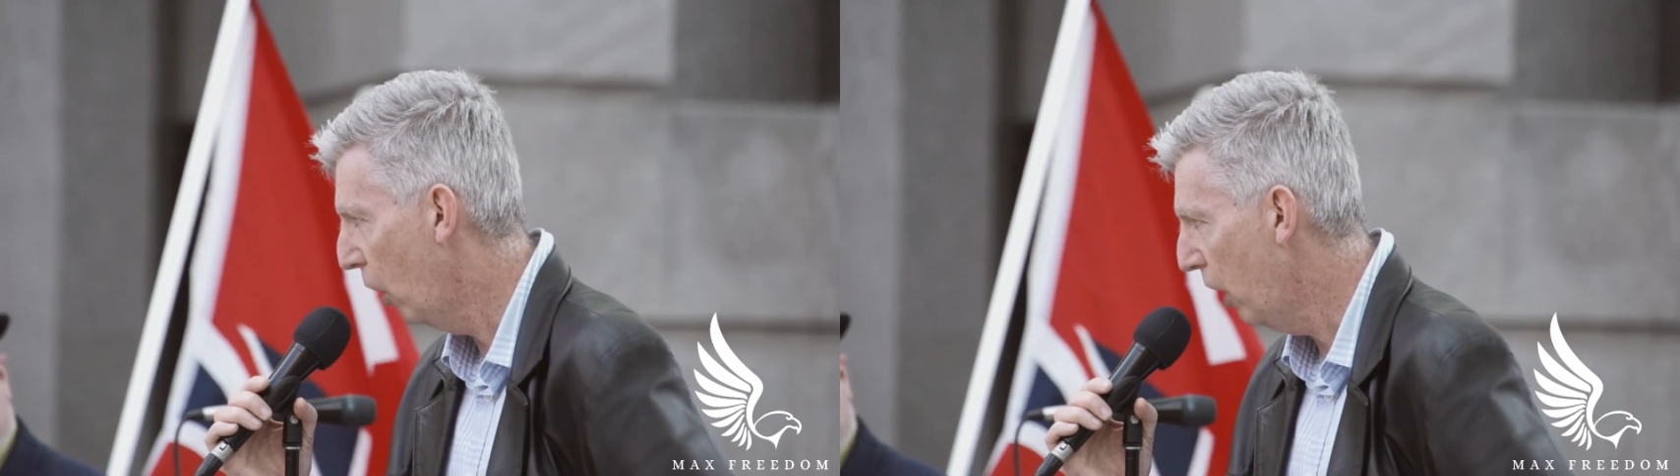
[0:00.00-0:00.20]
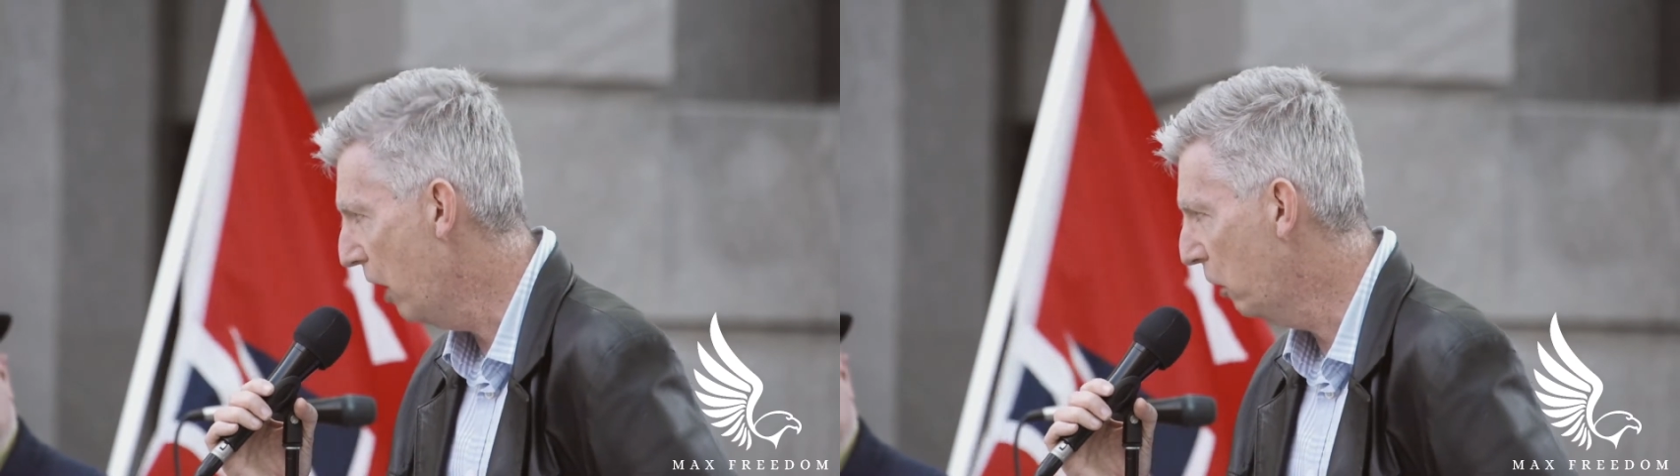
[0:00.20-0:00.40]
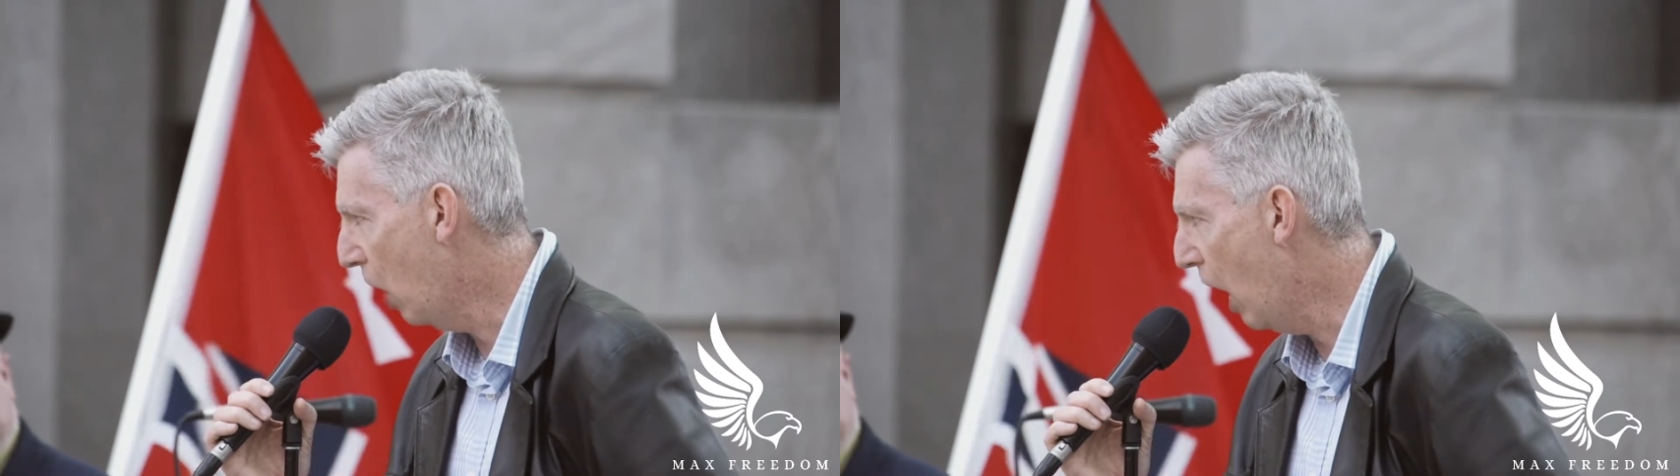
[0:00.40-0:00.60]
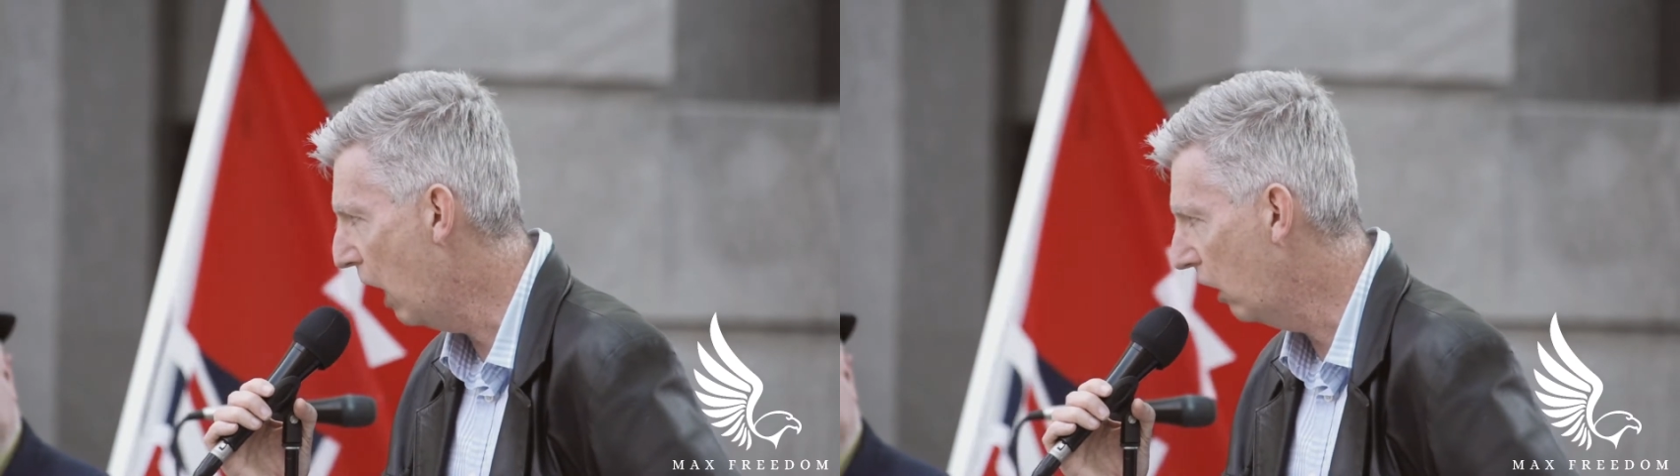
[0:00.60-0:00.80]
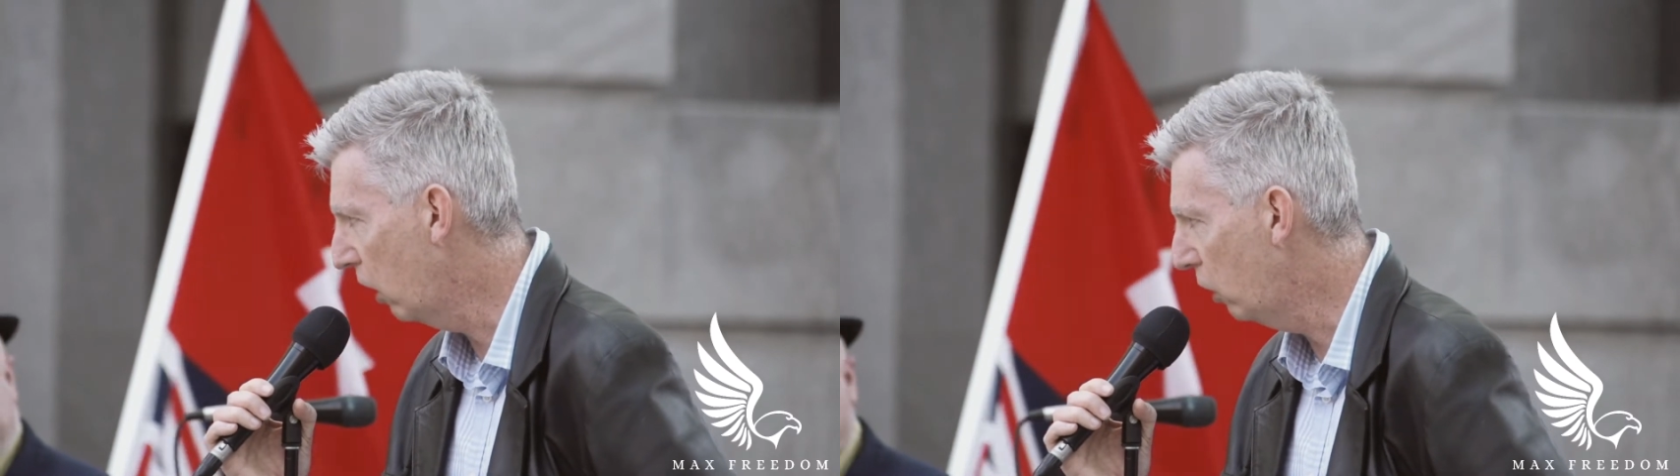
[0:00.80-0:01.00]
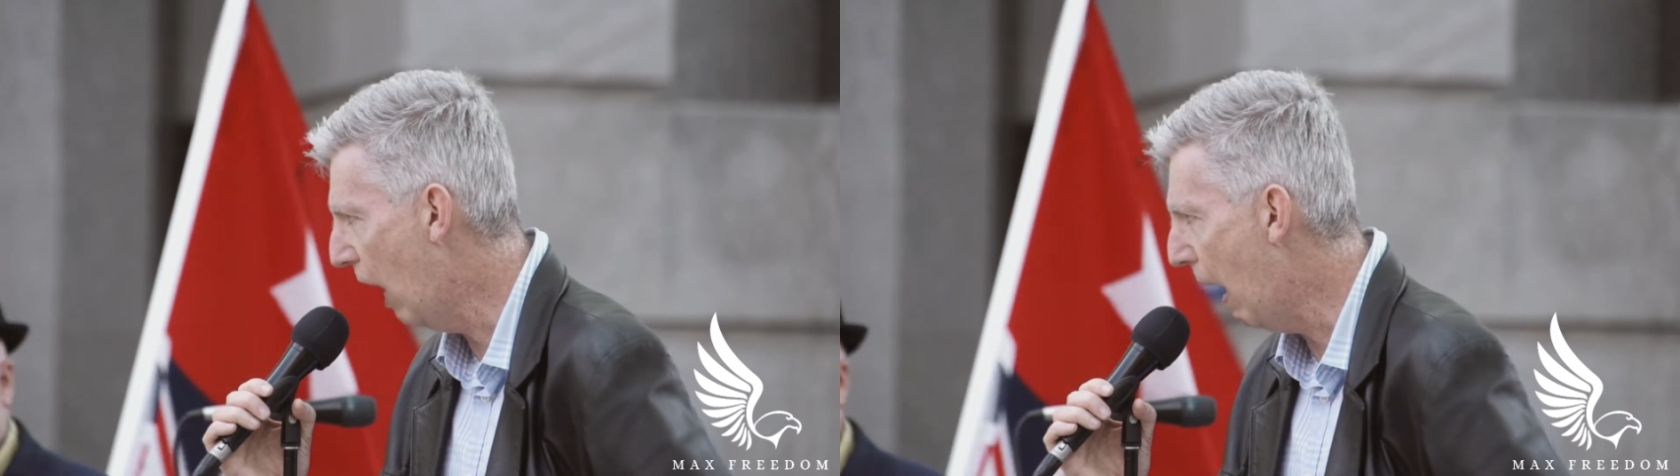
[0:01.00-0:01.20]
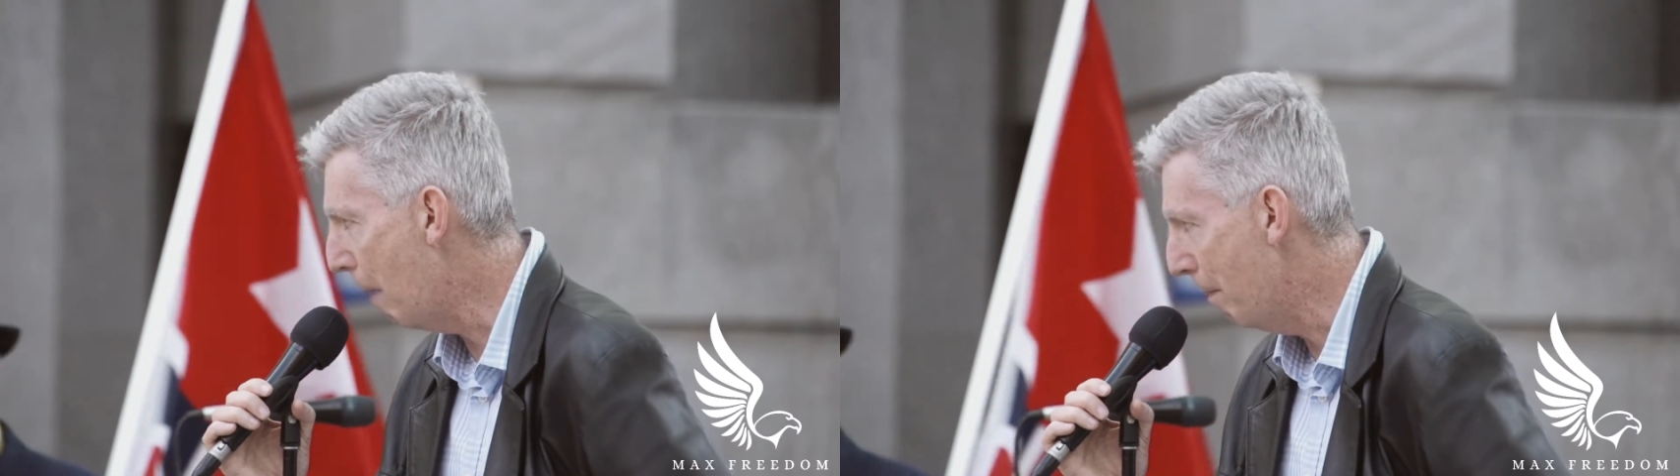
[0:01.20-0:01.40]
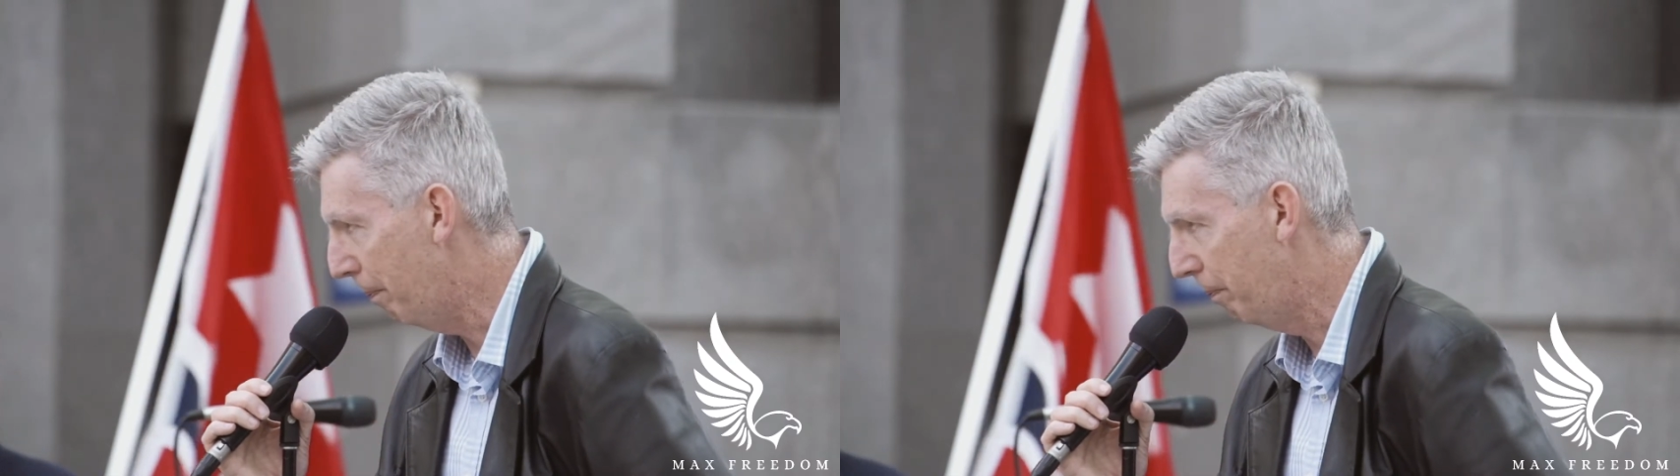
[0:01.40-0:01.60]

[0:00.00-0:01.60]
who didn't take the jab.